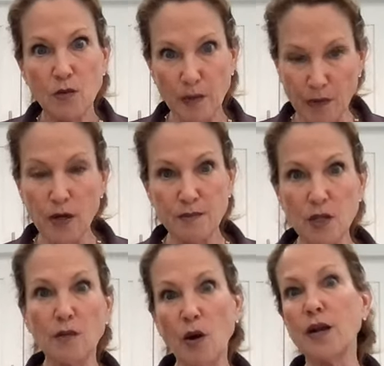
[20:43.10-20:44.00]
whipped
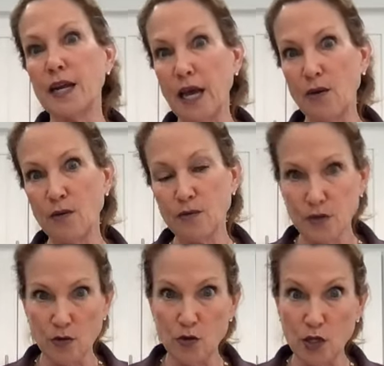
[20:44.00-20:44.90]
creams on the market now.
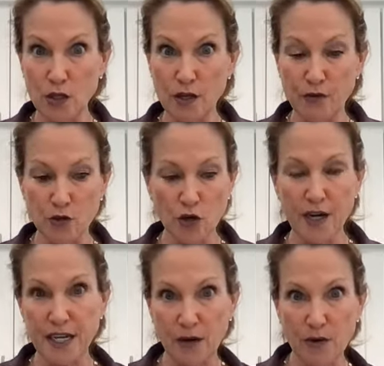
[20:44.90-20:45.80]
So you could, if you're
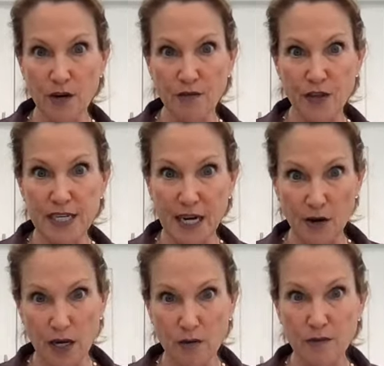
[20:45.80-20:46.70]
trying to get rid of the
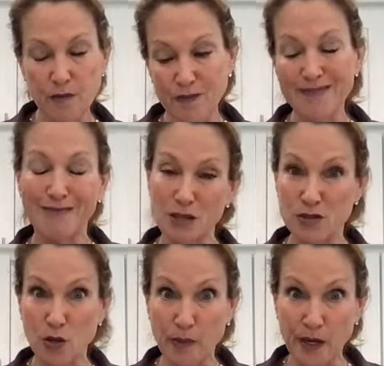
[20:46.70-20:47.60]
dairy, I mean,
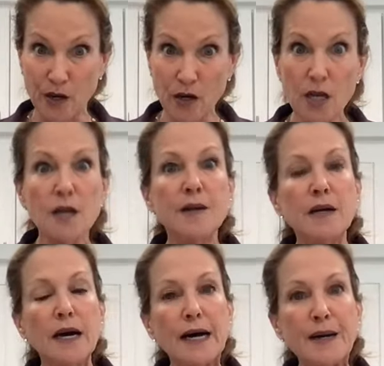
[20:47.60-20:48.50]
there's a little butter,
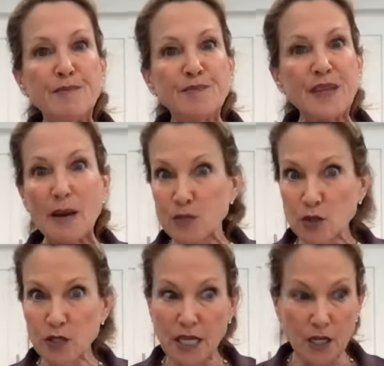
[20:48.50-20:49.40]
um,
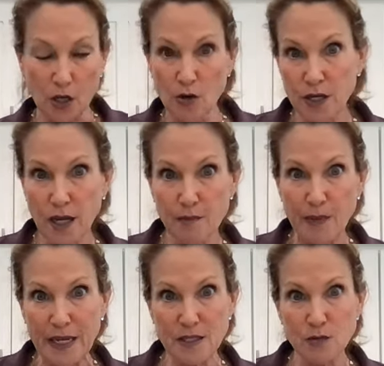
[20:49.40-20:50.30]
absolutely, you get a
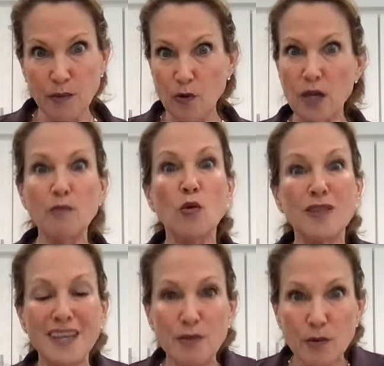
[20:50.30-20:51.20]
coconut based whipped cream
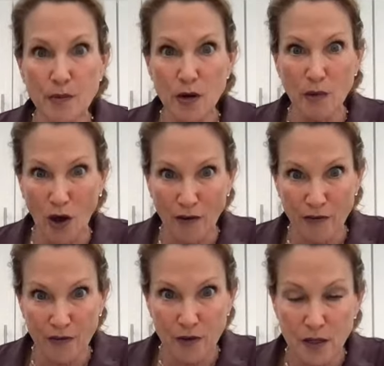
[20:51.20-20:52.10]
or leave the whipped cream
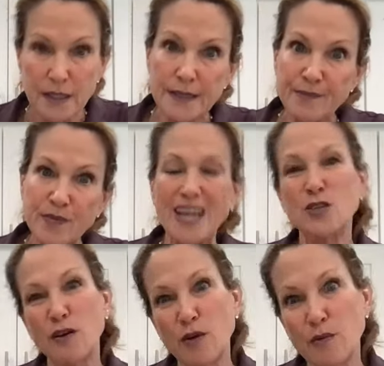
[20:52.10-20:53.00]
off. I
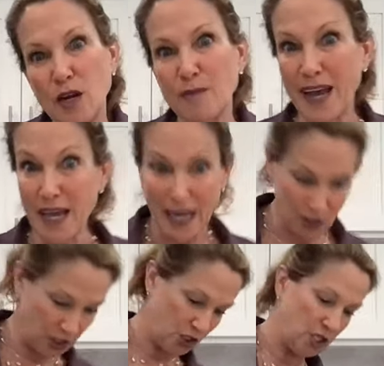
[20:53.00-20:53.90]
do have whipped cream. I
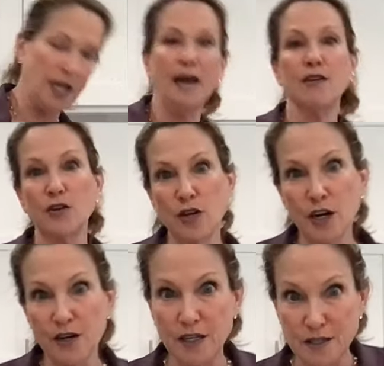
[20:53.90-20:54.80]
actually cheat. I have it under
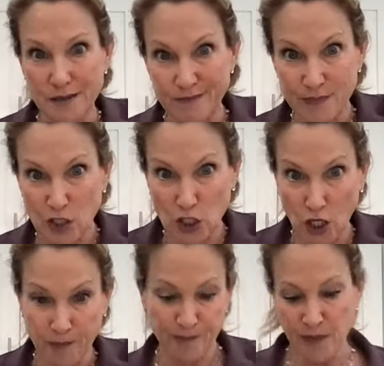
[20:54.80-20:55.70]
here, and it's the
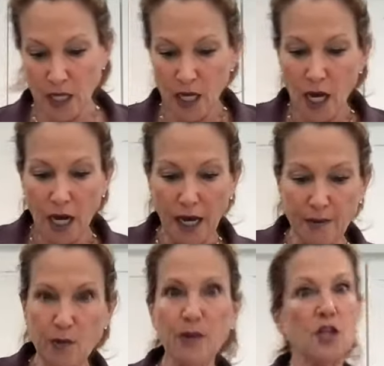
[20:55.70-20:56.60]

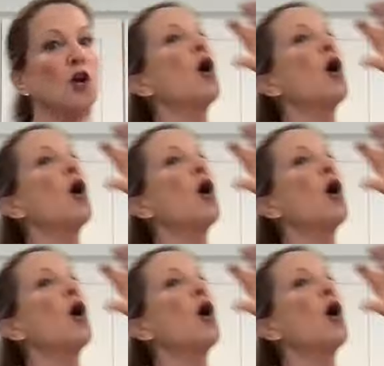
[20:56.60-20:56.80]
uh, the one that